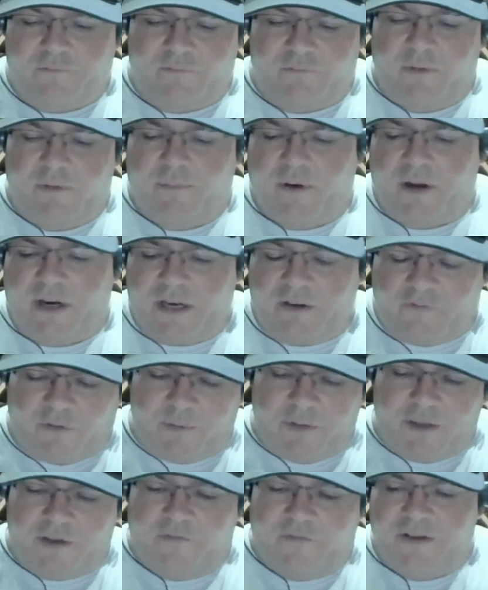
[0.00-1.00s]
the money from
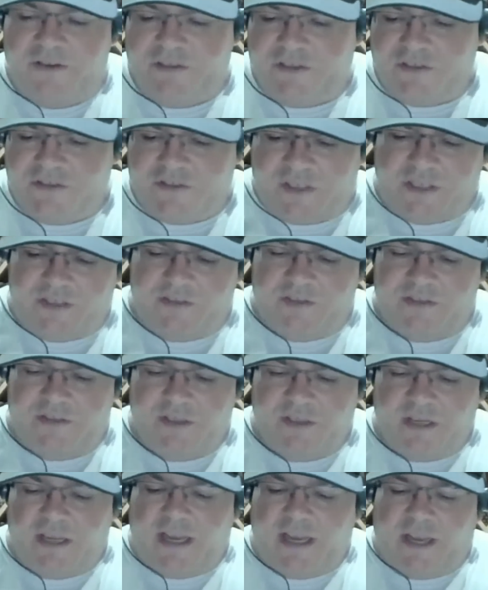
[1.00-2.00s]
the efficiencies
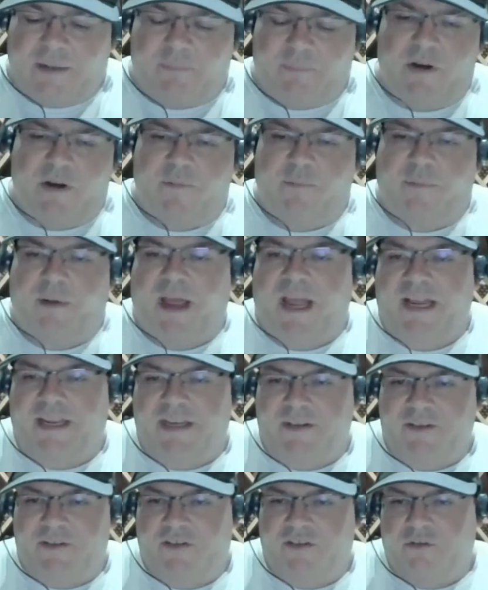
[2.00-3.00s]
and put it back
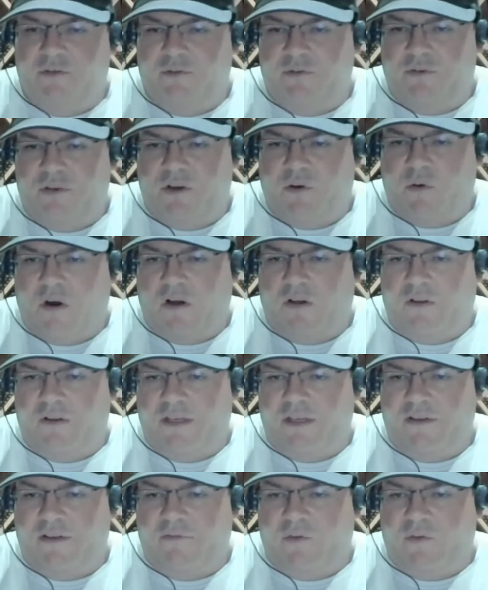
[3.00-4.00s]
into the
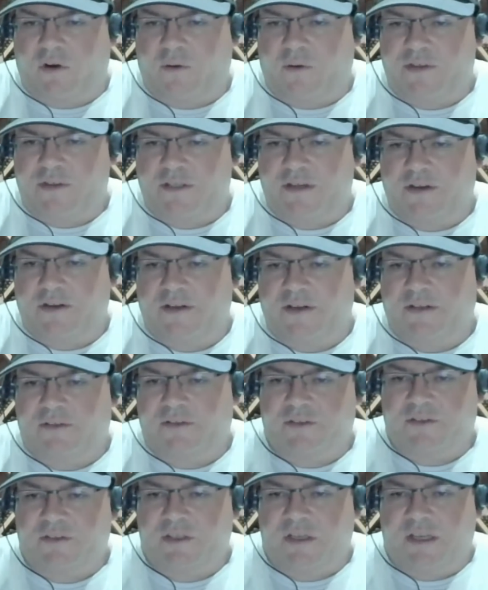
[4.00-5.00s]
quality of raw materials.